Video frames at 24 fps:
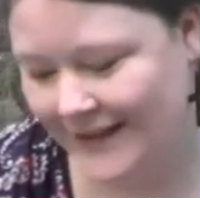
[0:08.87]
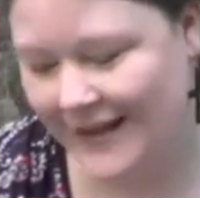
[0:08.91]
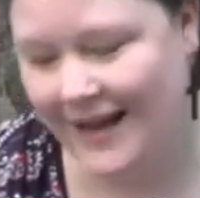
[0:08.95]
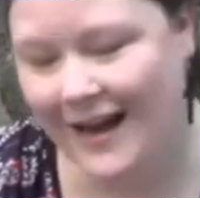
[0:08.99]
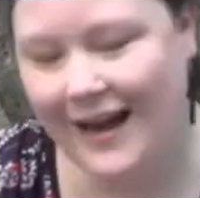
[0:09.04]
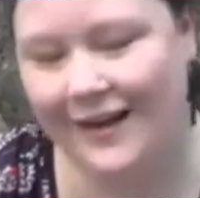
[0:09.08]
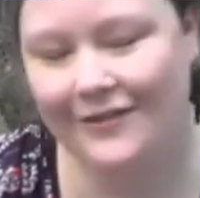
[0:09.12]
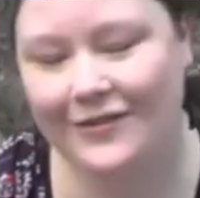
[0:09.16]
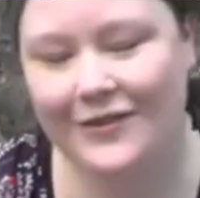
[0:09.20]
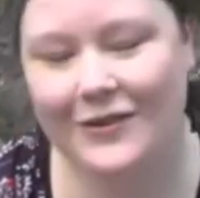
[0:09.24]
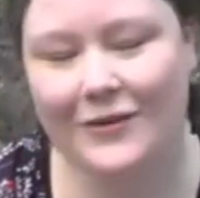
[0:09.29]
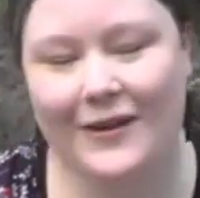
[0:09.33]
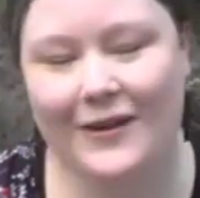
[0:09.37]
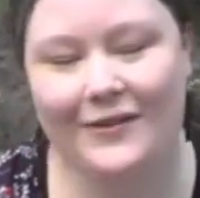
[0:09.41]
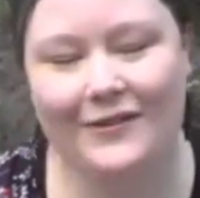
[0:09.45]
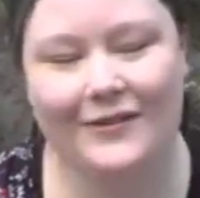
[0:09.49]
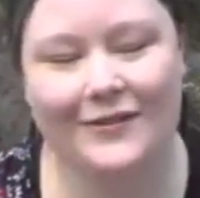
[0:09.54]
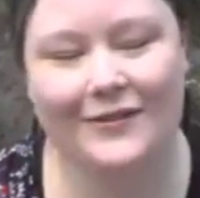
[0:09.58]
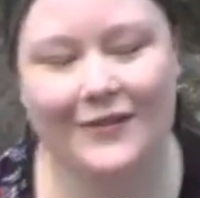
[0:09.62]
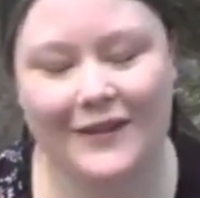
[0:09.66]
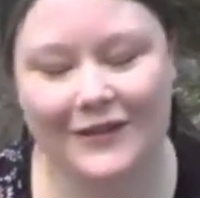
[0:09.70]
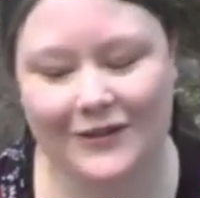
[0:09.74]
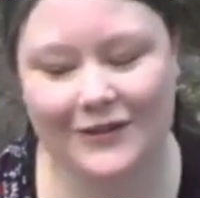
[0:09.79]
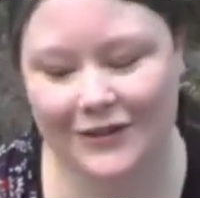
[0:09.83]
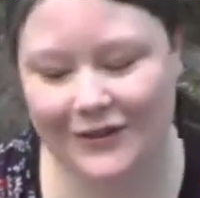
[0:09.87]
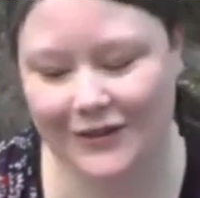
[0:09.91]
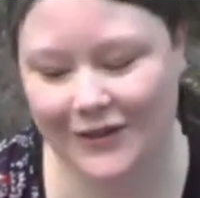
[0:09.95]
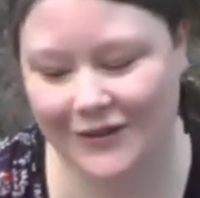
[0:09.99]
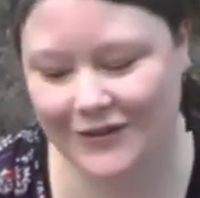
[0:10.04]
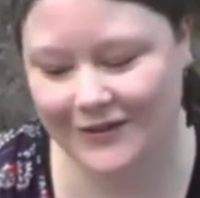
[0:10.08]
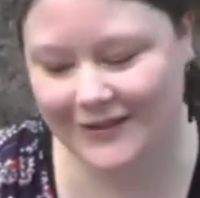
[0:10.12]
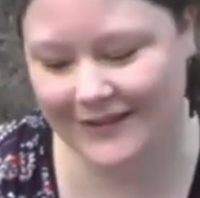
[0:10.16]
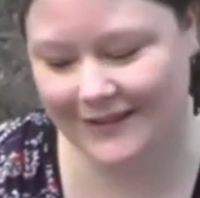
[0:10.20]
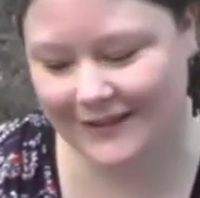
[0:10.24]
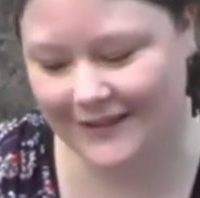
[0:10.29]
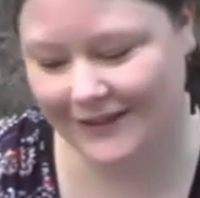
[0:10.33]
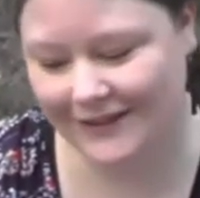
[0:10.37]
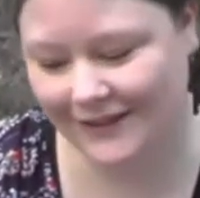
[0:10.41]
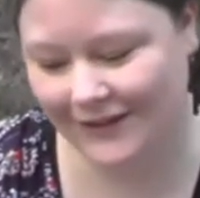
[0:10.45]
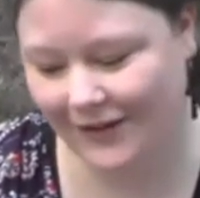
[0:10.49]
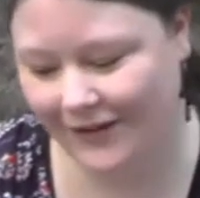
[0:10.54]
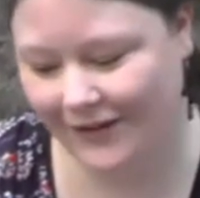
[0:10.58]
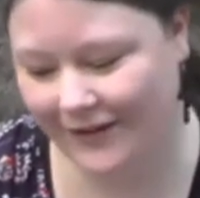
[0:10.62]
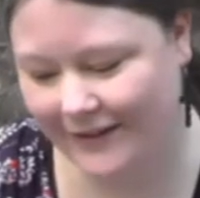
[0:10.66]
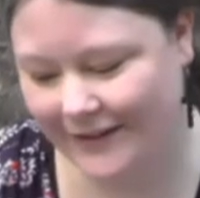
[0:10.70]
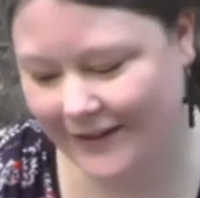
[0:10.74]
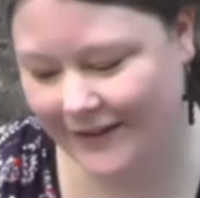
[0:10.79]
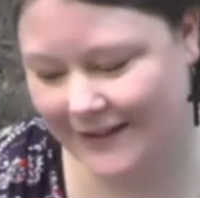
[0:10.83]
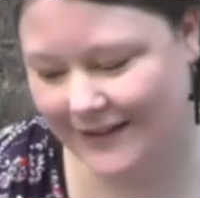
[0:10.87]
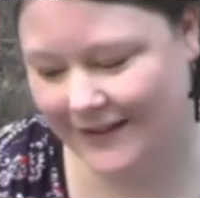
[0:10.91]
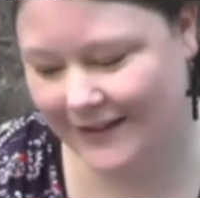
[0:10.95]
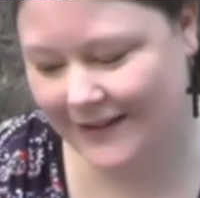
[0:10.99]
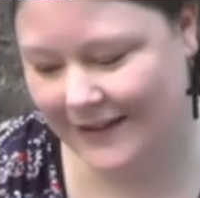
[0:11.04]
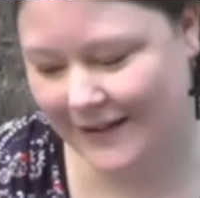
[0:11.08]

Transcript: Have you ever felt closer to God